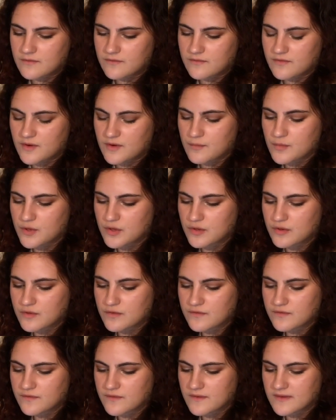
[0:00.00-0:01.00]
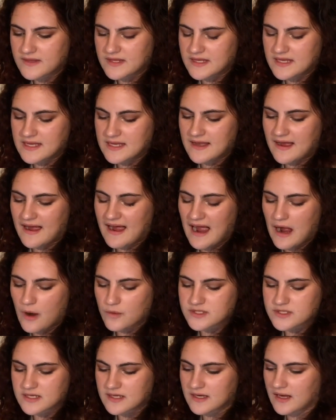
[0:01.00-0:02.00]
remove the
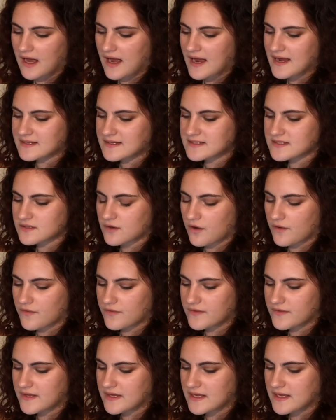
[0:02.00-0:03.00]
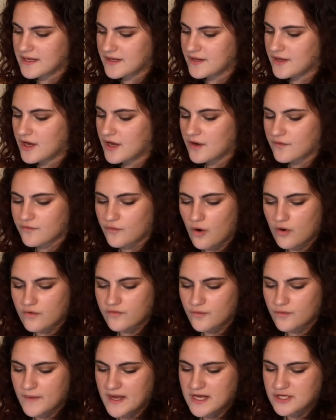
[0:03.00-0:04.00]
outer lines on the rock
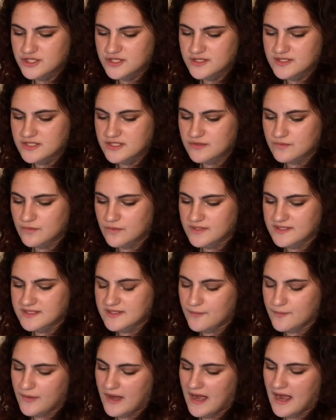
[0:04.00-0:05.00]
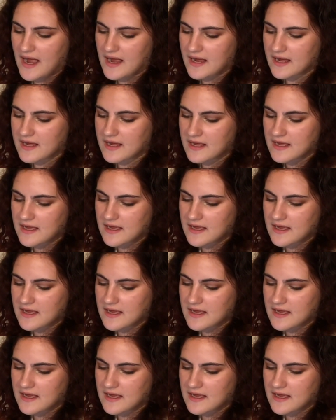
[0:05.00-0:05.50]
formations towards the back,